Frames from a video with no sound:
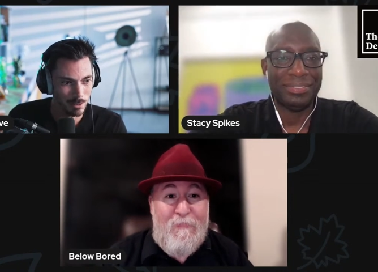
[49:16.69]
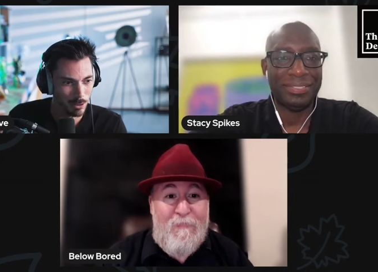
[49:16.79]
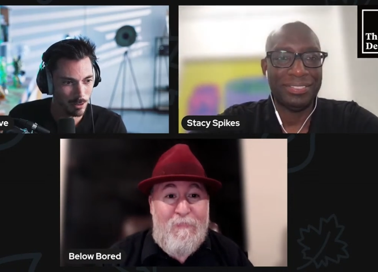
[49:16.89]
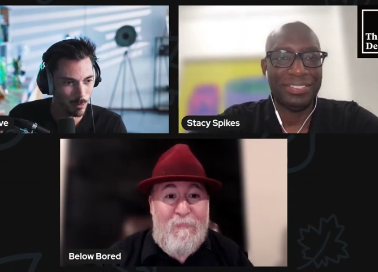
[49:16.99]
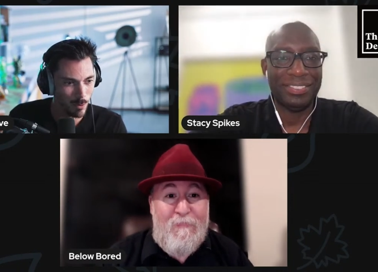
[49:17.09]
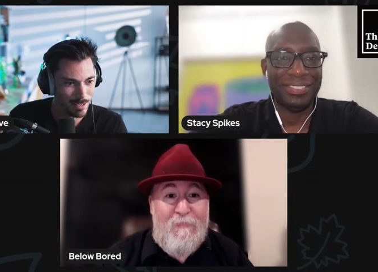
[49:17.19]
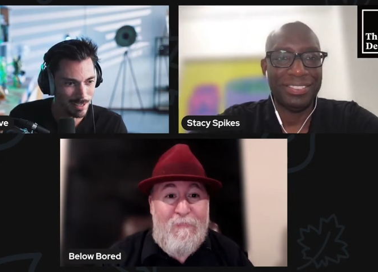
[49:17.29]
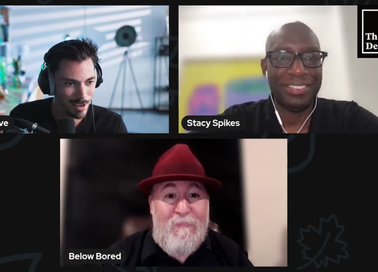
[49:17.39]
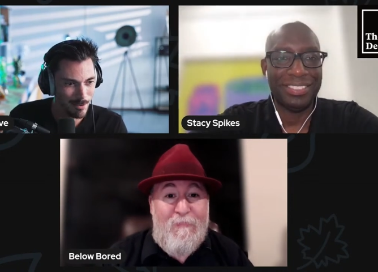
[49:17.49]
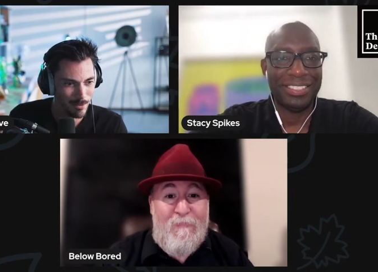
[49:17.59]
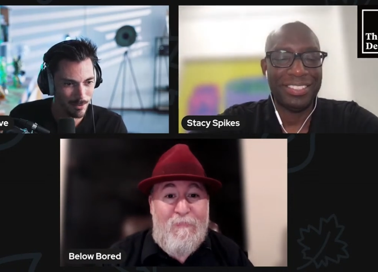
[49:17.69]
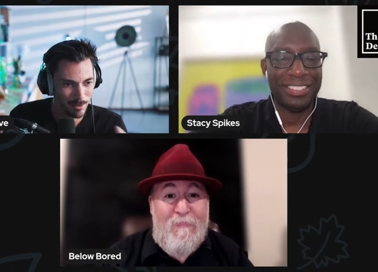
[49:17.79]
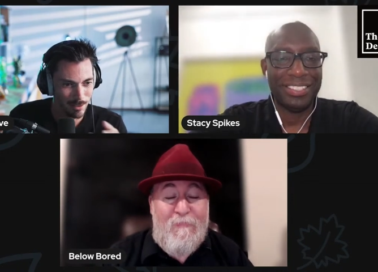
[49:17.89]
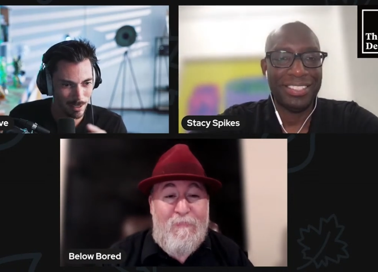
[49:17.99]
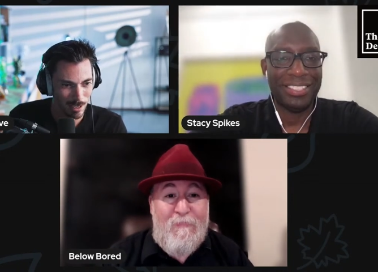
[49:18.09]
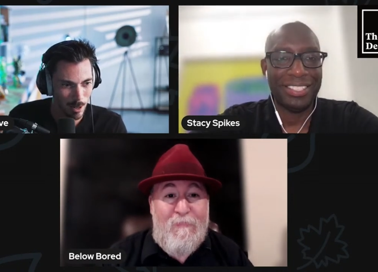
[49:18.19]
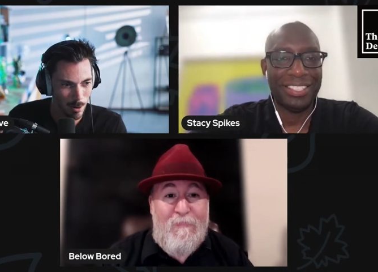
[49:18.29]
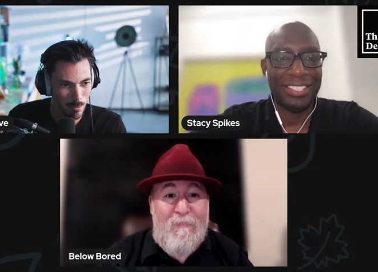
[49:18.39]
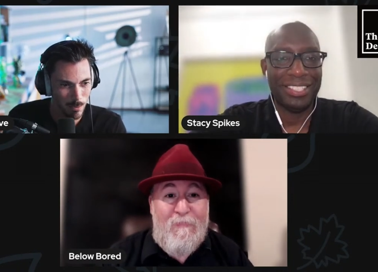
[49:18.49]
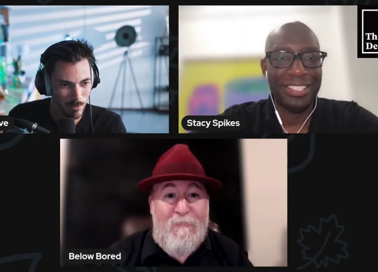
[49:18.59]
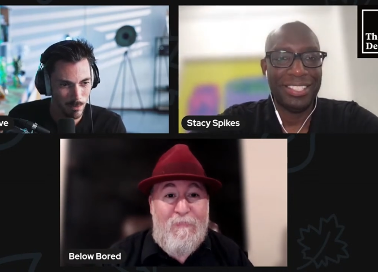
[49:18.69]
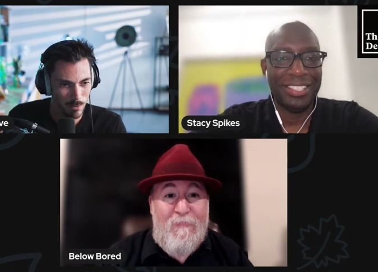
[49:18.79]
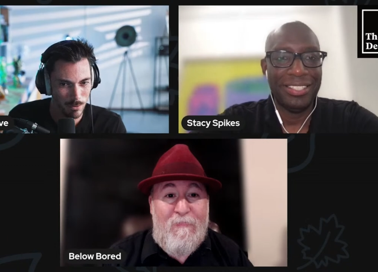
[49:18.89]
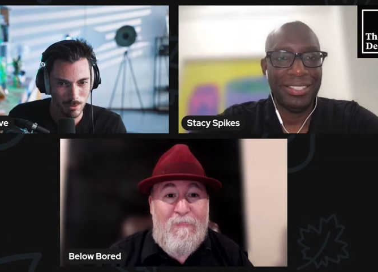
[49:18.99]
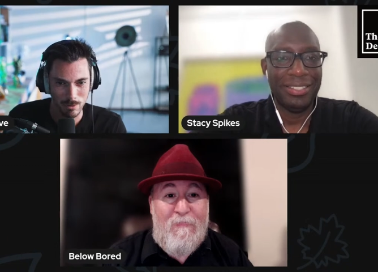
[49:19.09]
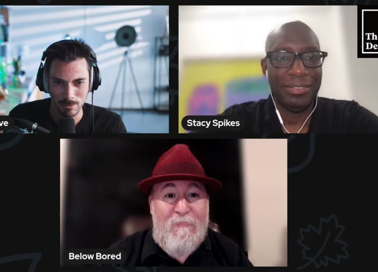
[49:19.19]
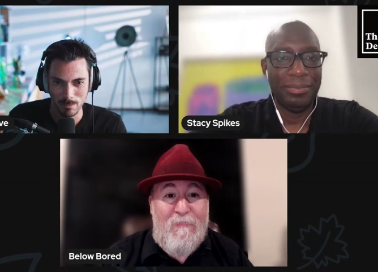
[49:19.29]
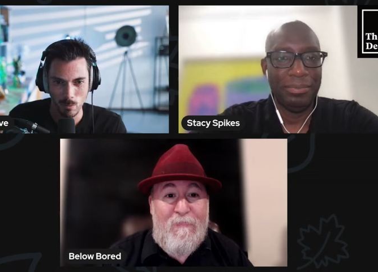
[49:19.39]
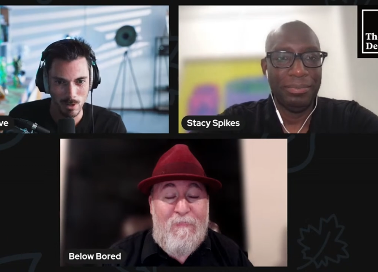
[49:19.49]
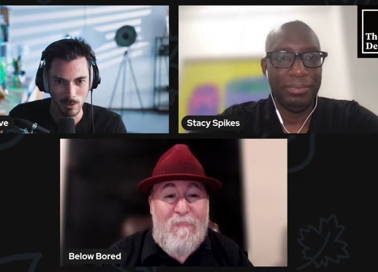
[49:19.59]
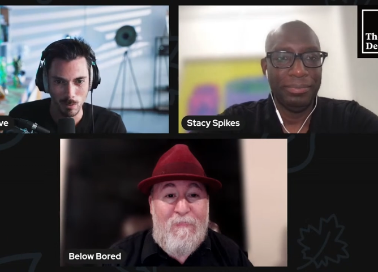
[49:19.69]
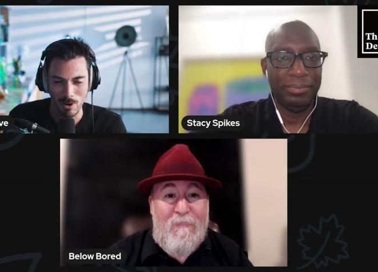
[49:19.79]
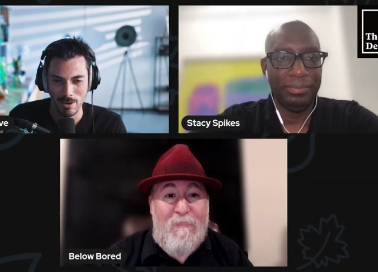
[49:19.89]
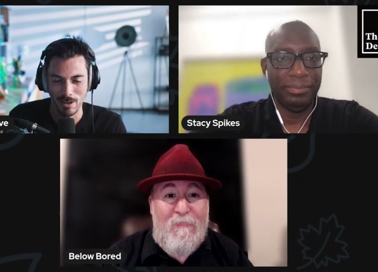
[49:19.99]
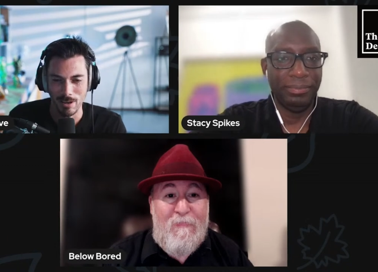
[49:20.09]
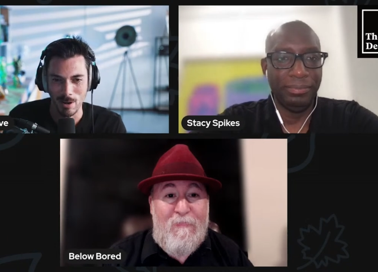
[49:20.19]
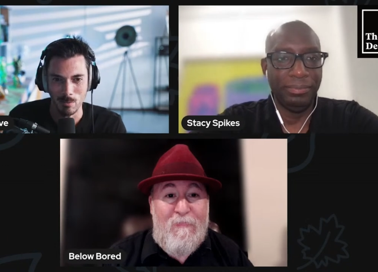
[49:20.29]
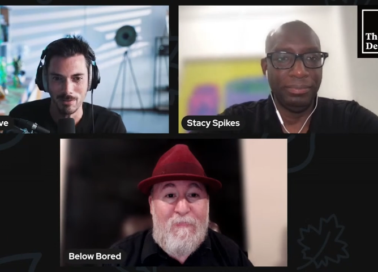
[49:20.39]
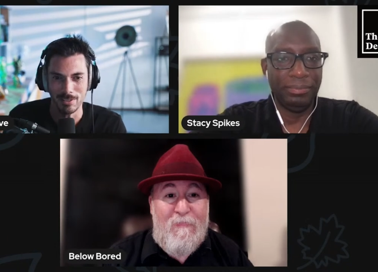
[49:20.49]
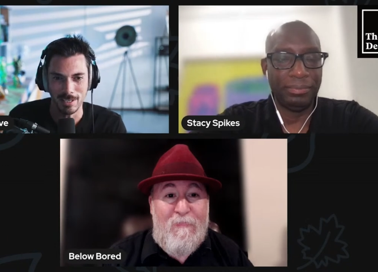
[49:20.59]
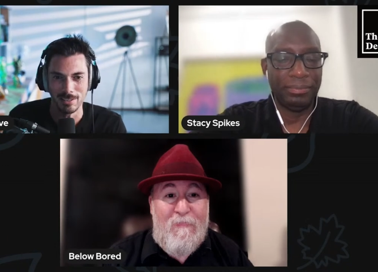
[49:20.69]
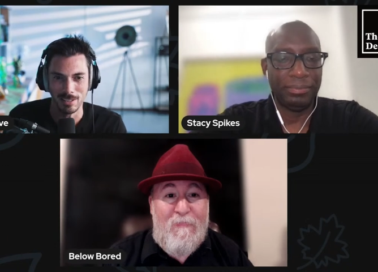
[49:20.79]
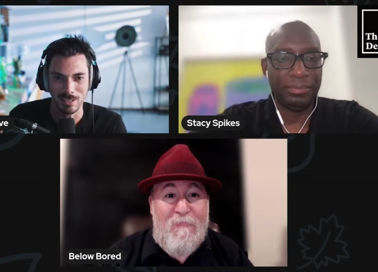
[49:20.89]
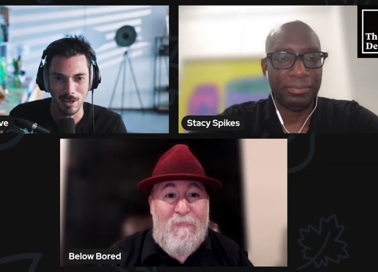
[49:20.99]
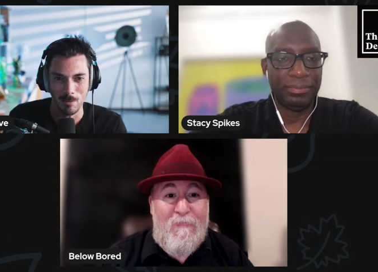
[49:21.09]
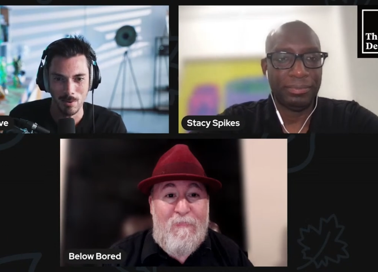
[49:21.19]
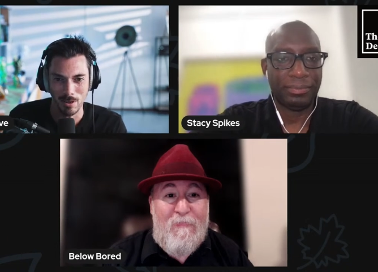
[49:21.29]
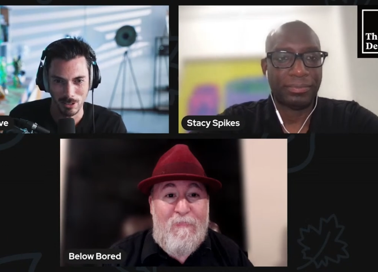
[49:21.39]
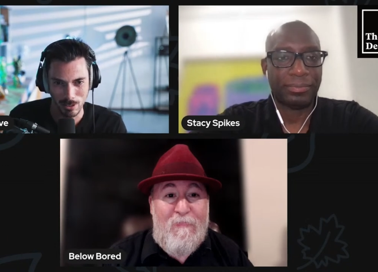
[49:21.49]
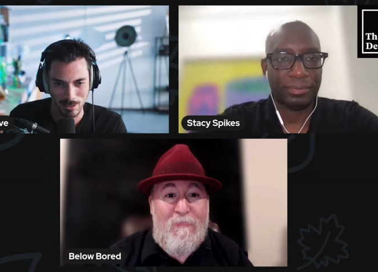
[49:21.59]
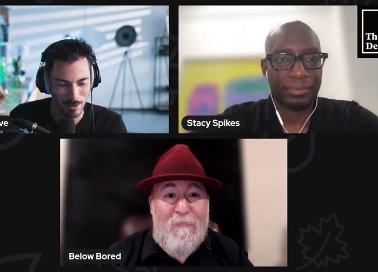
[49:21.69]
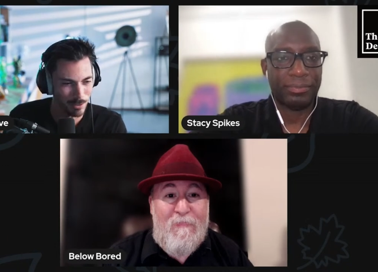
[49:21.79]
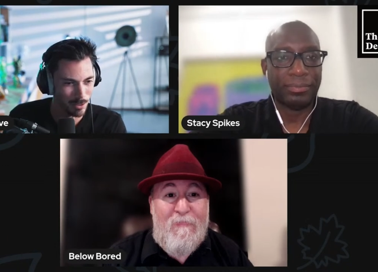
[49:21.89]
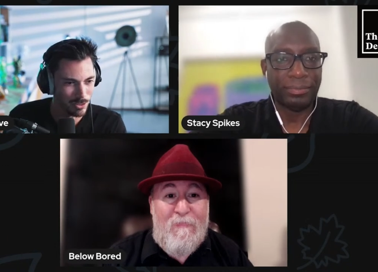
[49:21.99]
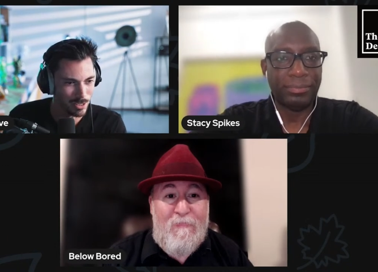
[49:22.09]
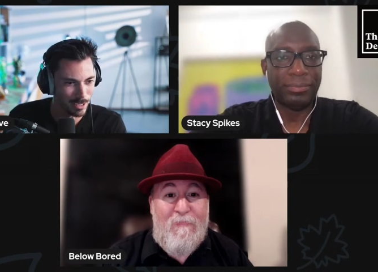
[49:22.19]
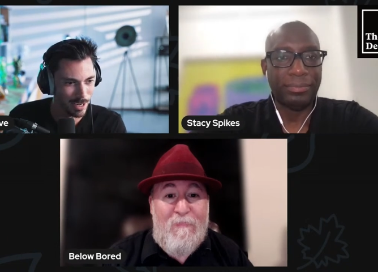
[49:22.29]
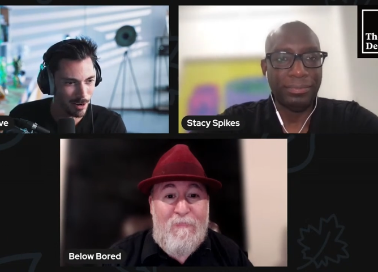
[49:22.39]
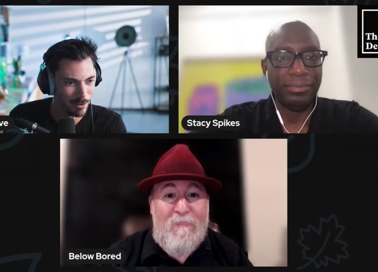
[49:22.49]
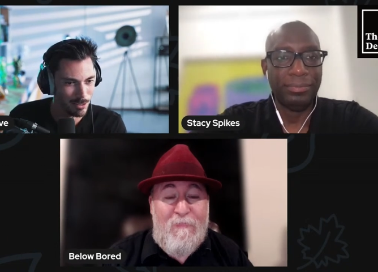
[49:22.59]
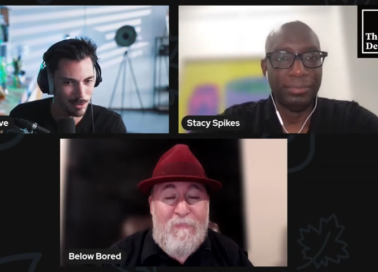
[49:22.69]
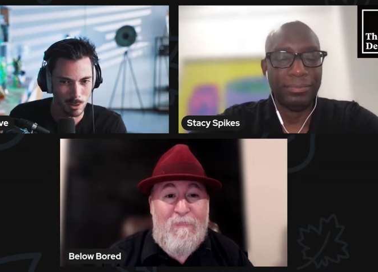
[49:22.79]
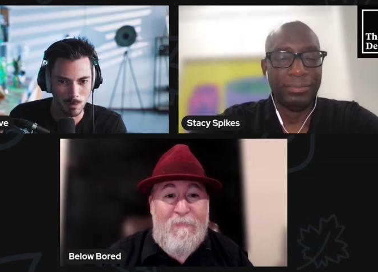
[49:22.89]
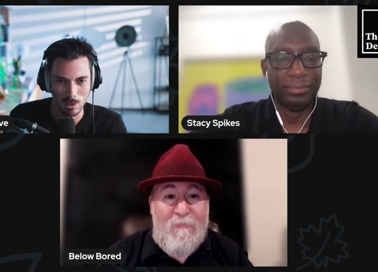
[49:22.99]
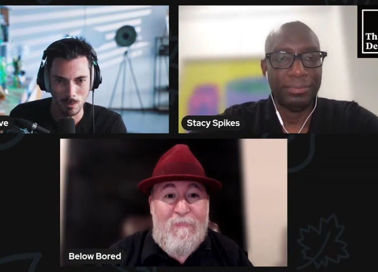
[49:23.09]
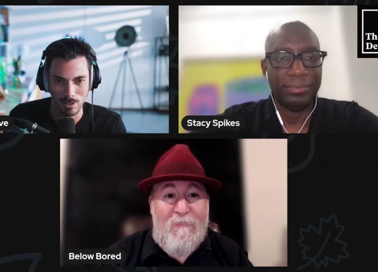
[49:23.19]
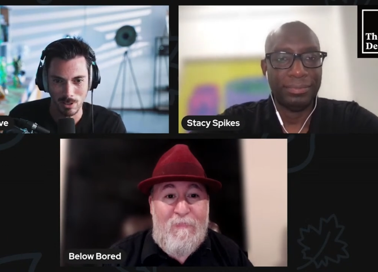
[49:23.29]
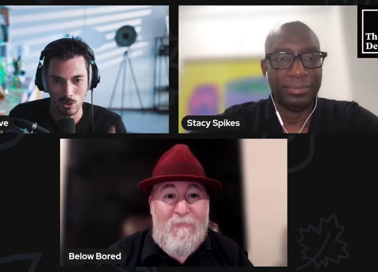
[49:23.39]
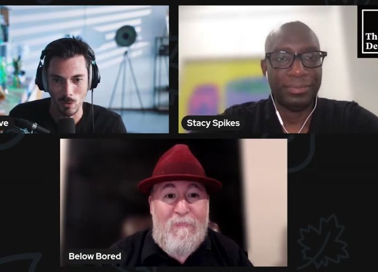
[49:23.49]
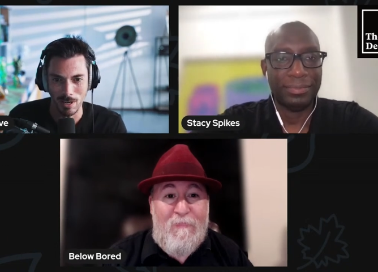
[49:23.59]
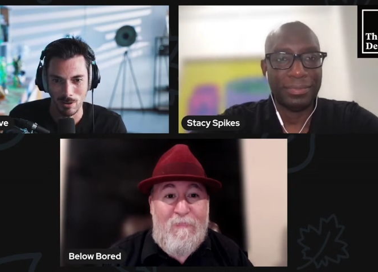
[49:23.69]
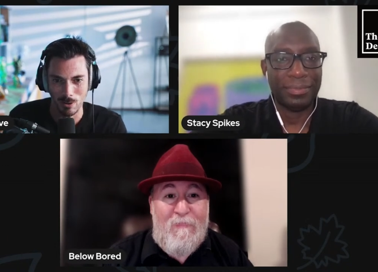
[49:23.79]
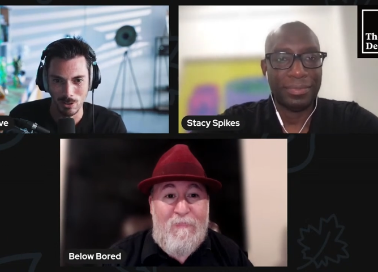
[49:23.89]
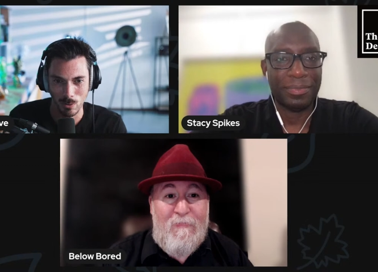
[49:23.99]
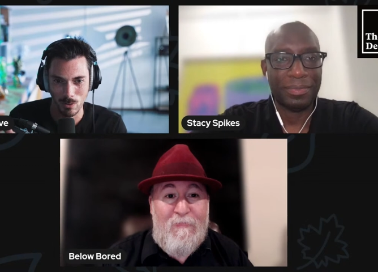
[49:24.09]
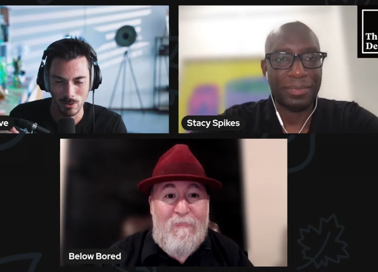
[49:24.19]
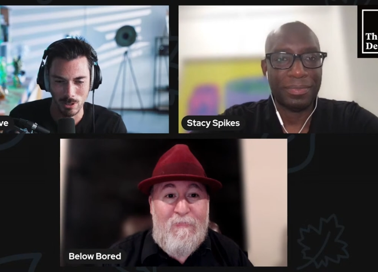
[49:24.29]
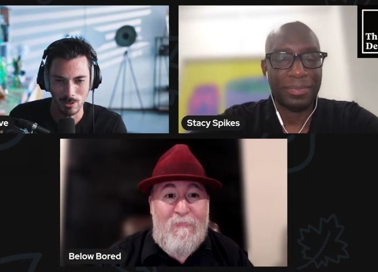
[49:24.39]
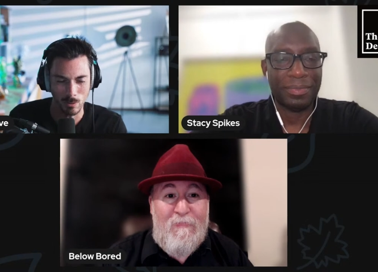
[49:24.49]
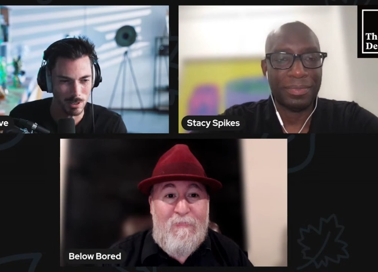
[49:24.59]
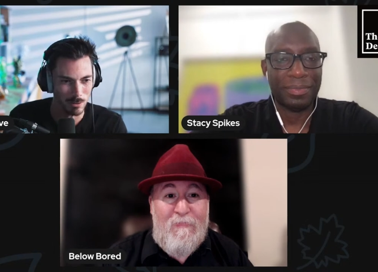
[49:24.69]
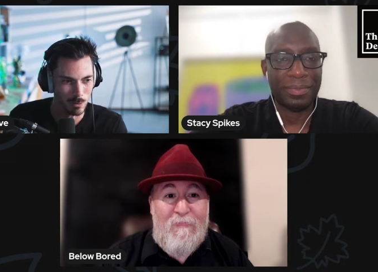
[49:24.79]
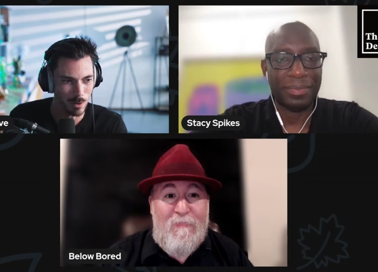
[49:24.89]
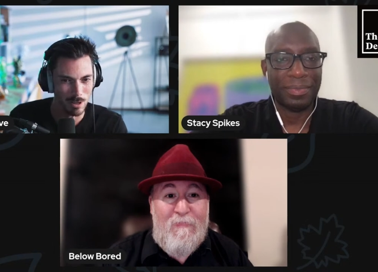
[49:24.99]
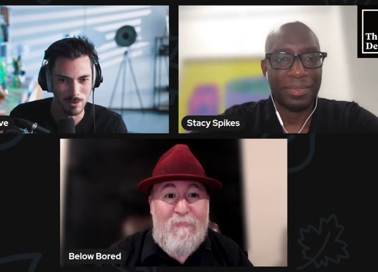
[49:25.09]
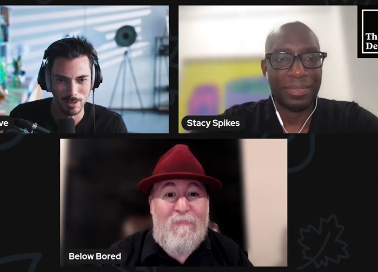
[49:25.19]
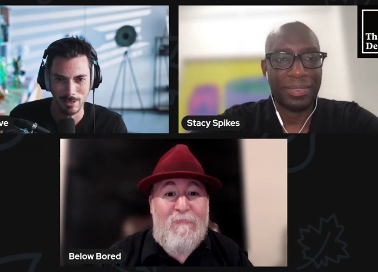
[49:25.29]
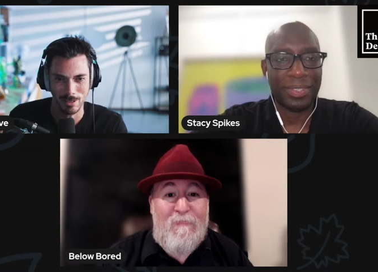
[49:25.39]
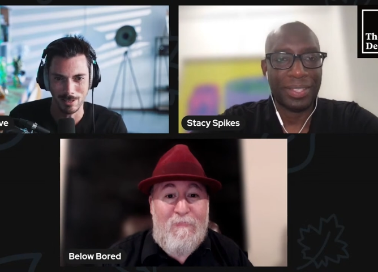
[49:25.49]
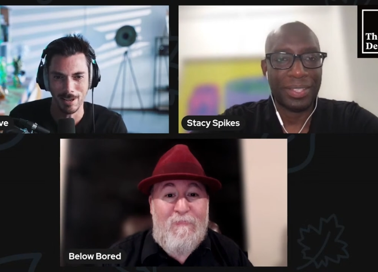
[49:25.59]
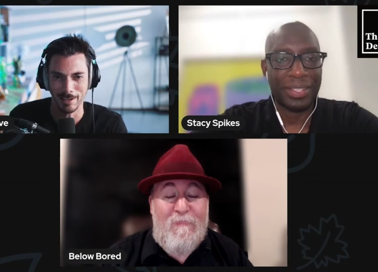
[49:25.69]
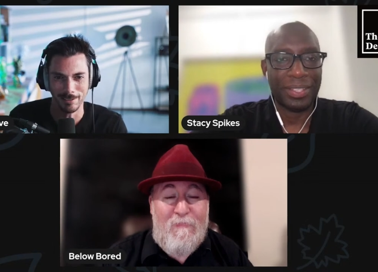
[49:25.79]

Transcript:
Speaker 1: You can rent out the club for whatever you want, and we've seen the club, and you should definitely go and check it out as soon as possible. There's a trailer on your Twitter as well that's just like,